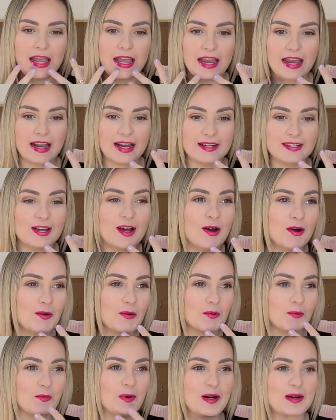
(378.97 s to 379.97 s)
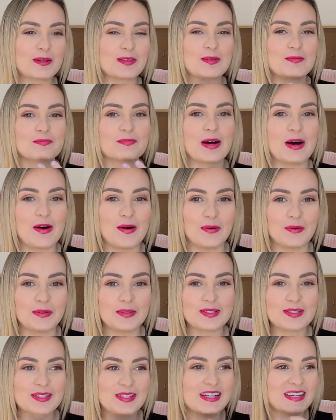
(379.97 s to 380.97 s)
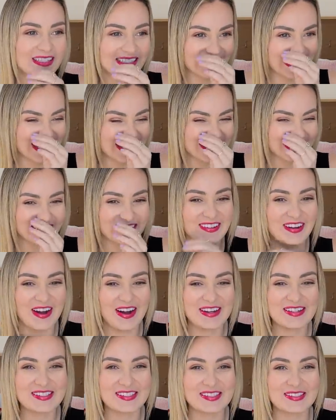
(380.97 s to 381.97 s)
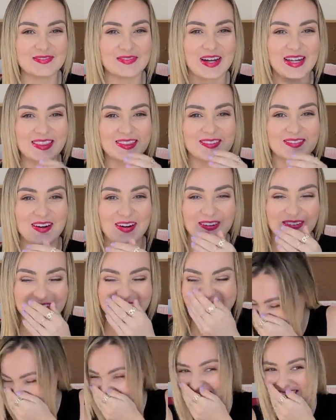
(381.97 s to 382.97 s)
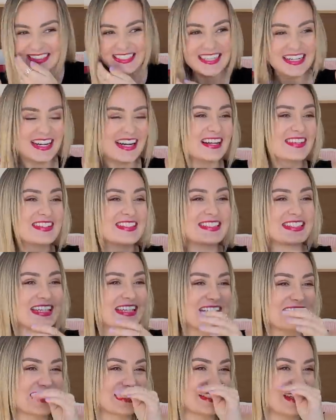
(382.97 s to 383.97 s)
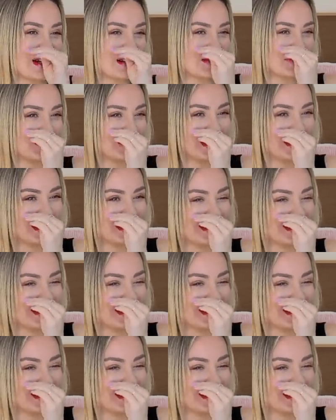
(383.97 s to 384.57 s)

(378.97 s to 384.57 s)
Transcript: and one of the bones gets lodged in my throat. I'm sorry, it's not funny.